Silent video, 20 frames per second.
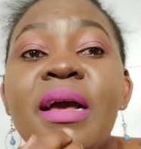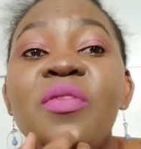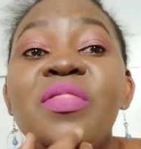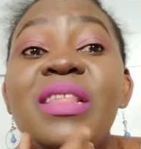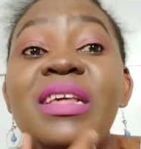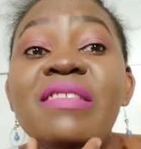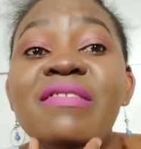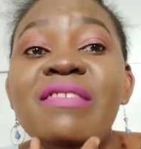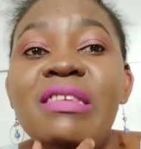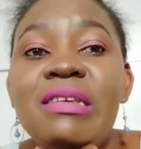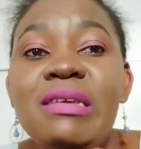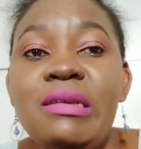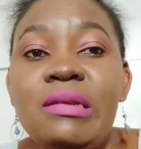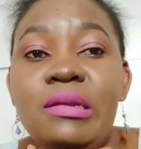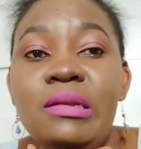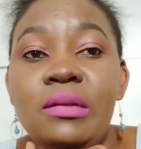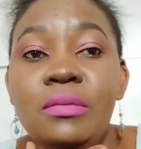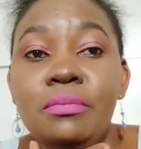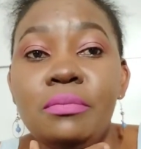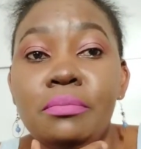the chin.
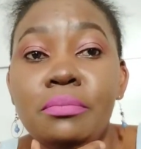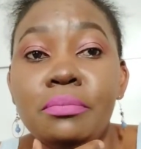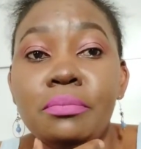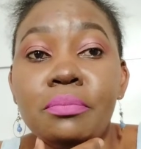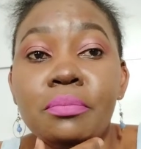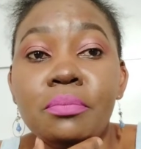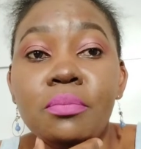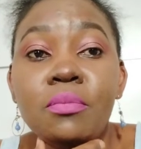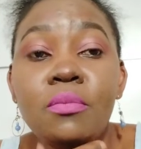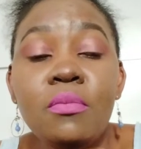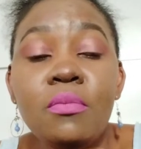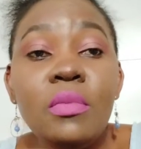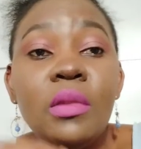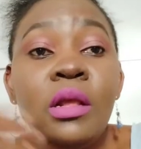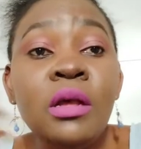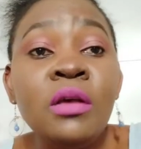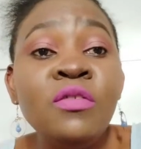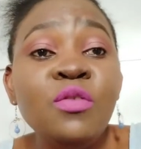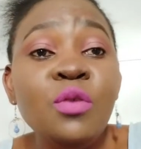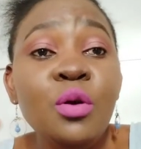
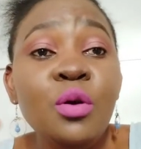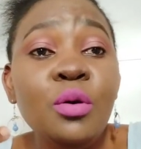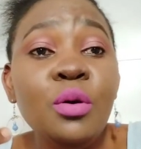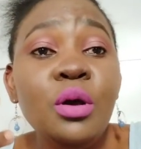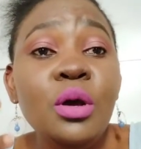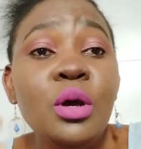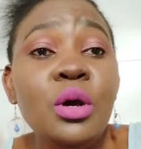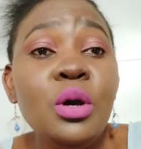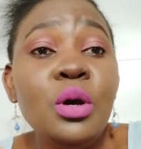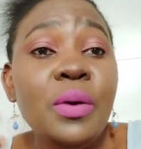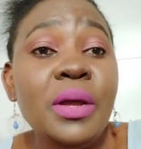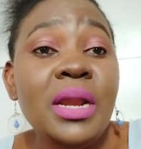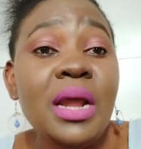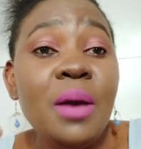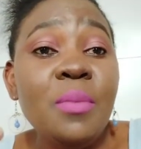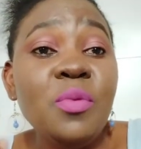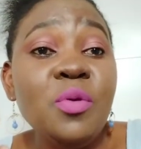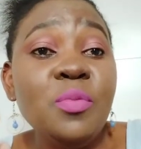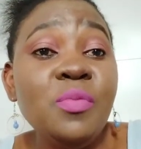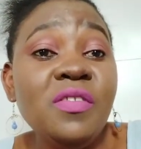So when
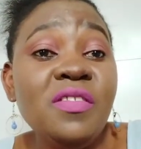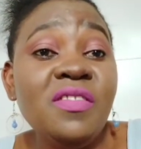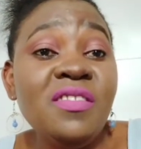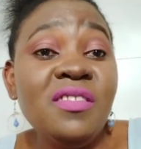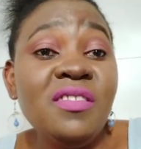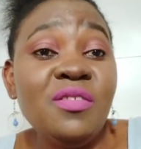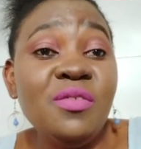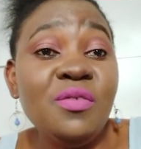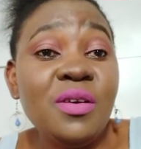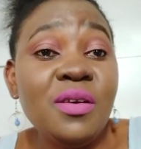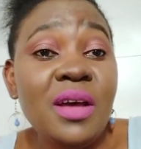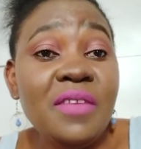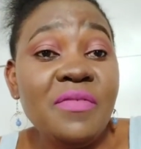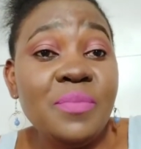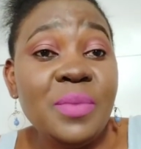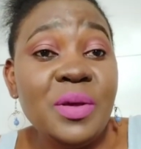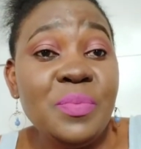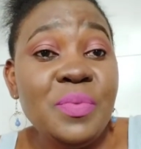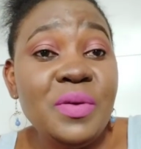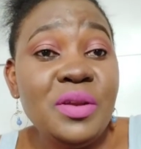I'm almost to have
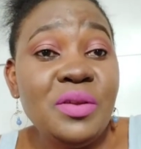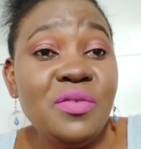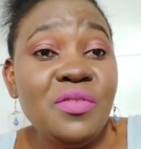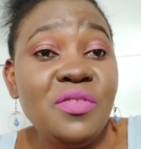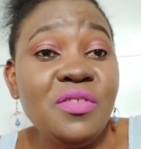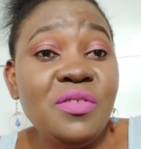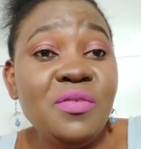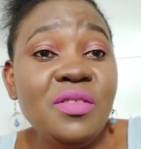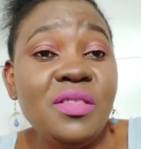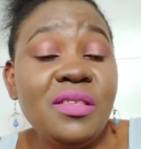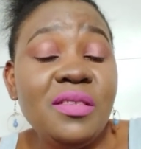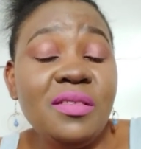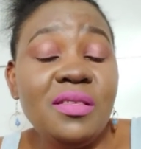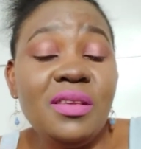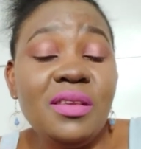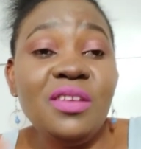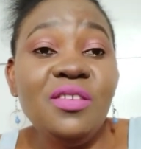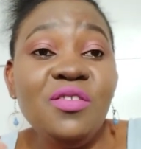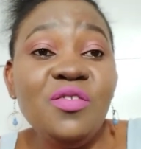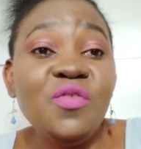my periods, you
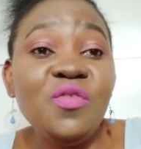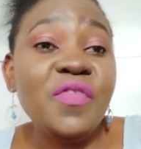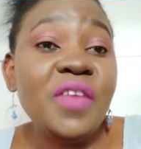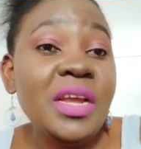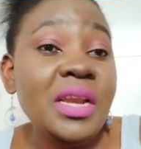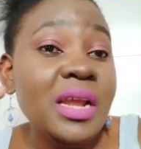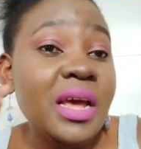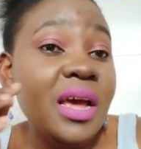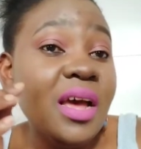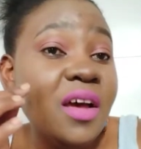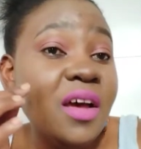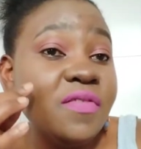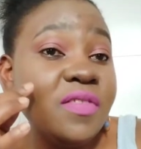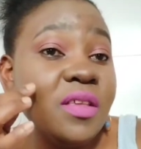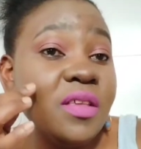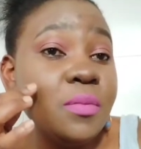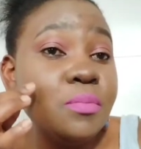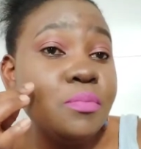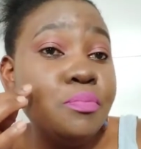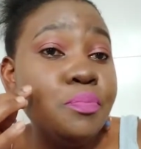tend to find I have
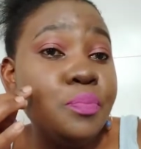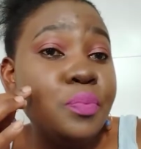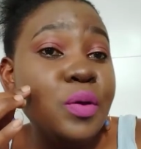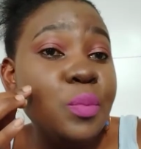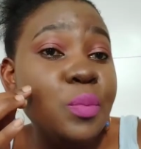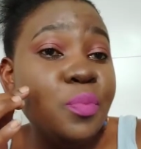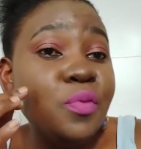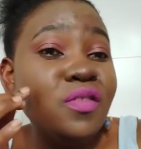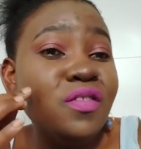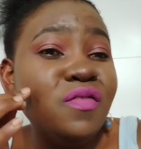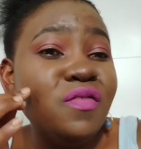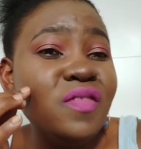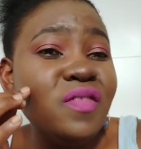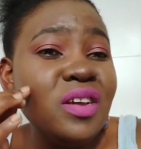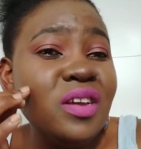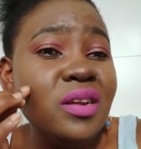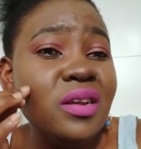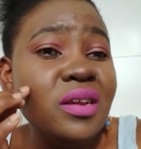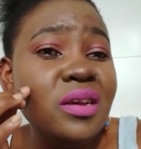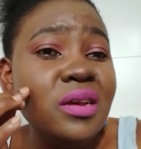some pimples,
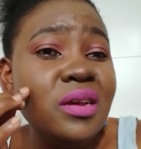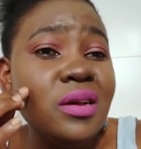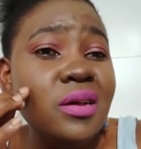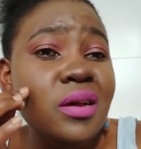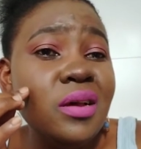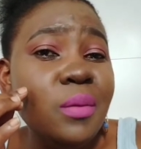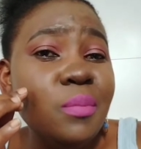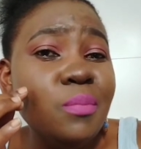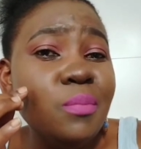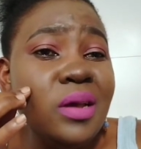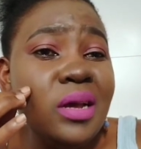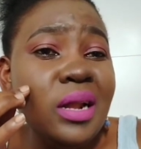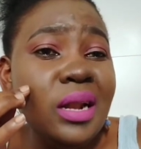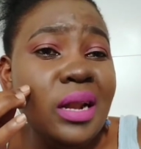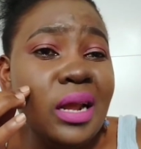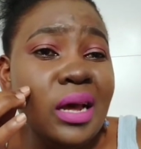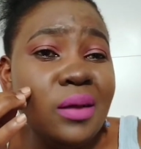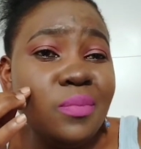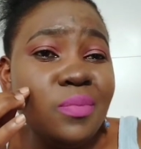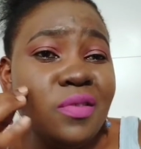very big
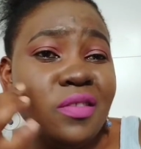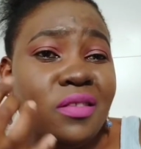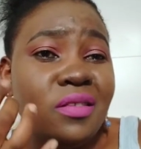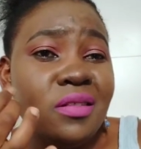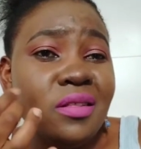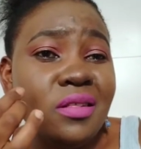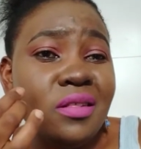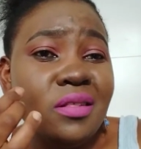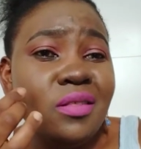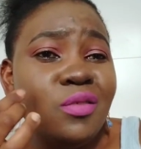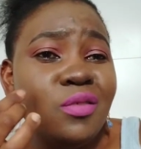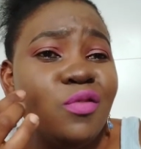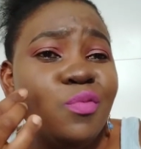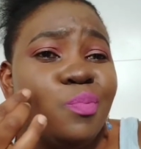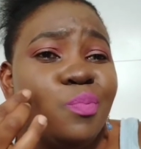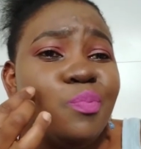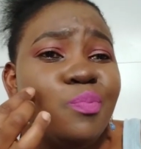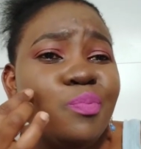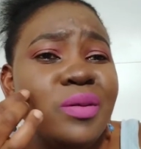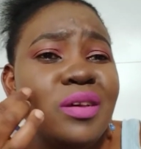lumps. Those
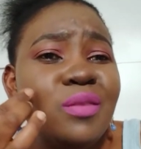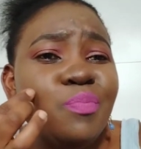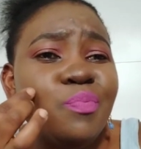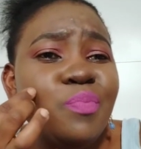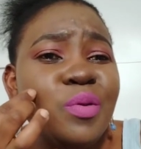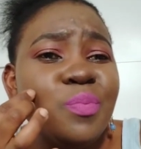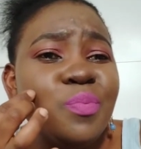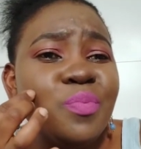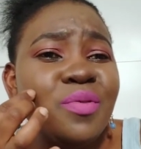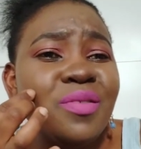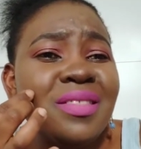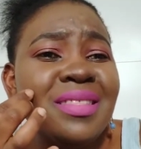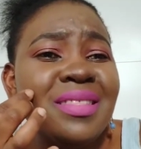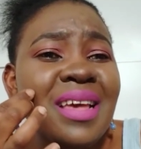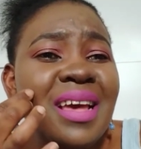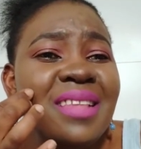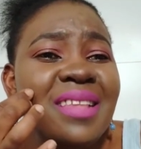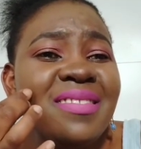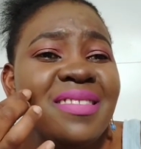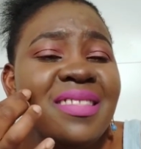big pimples,
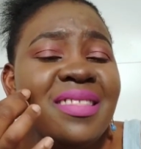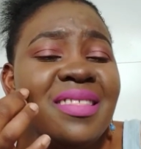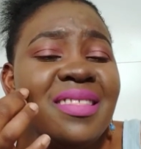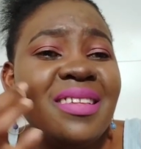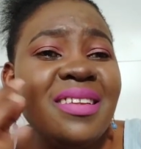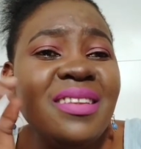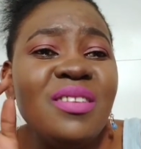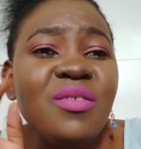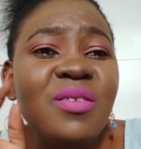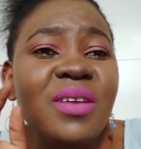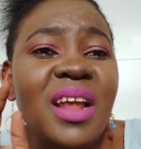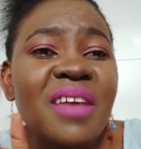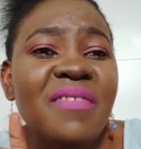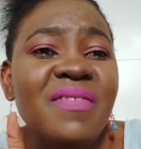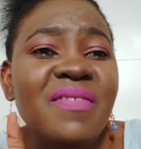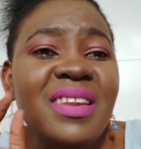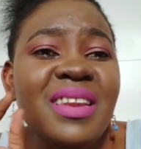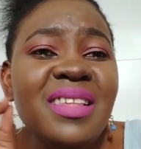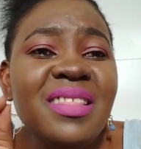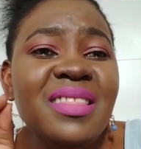they don't have
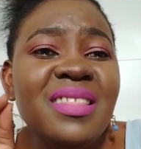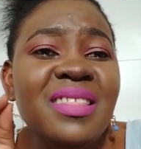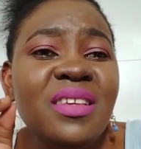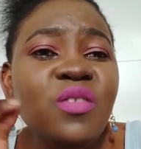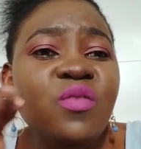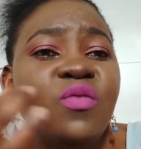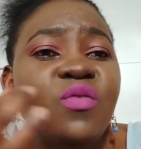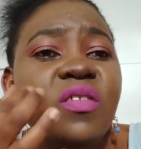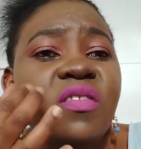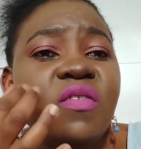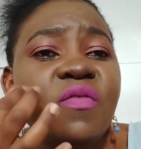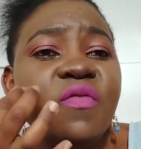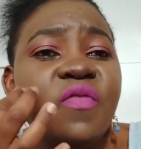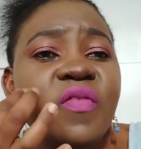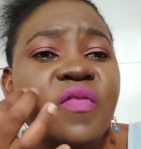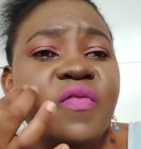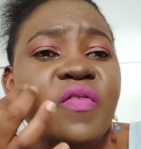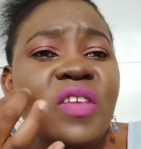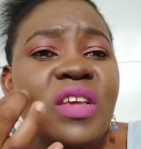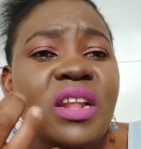anything. You just
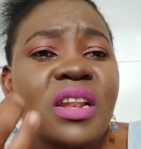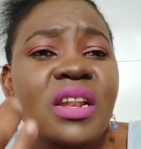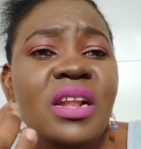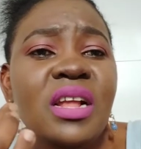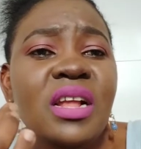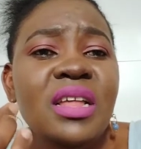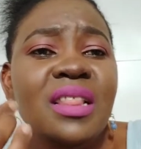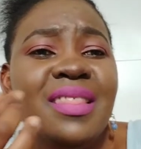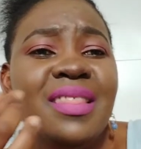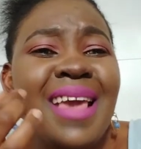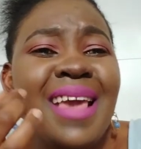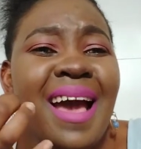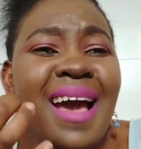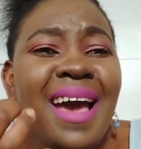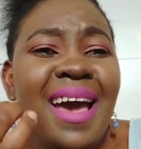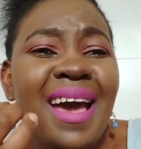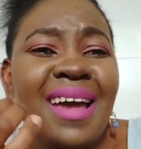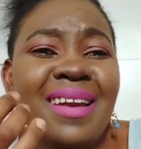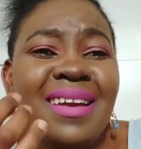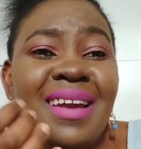feel their
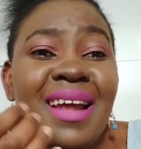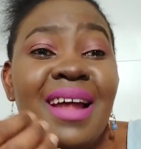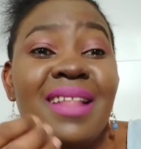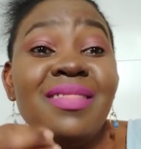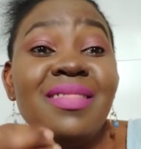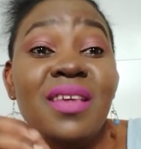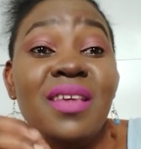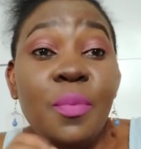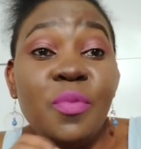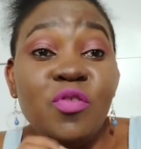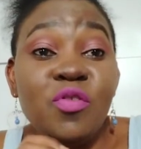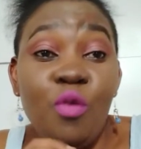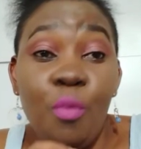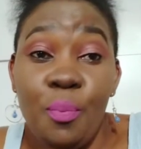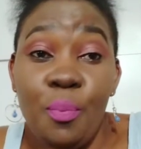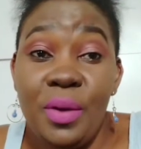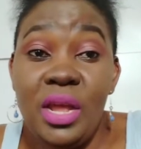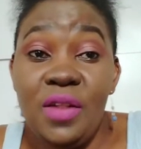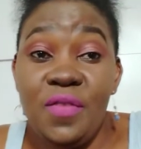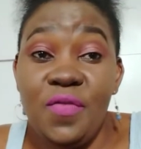hand, and they are so
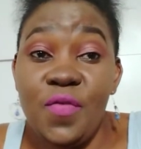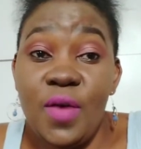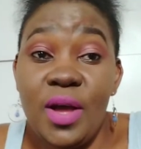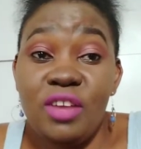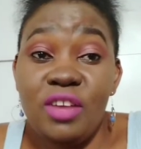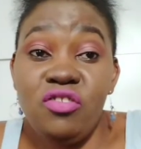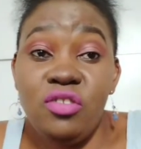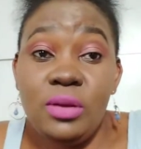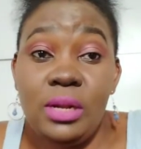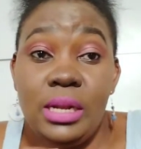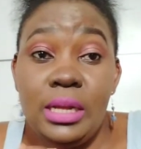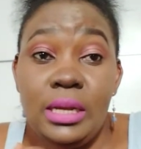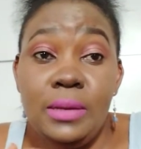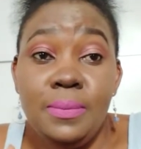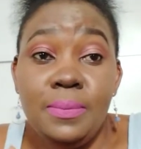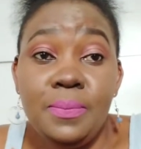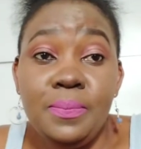painful actually.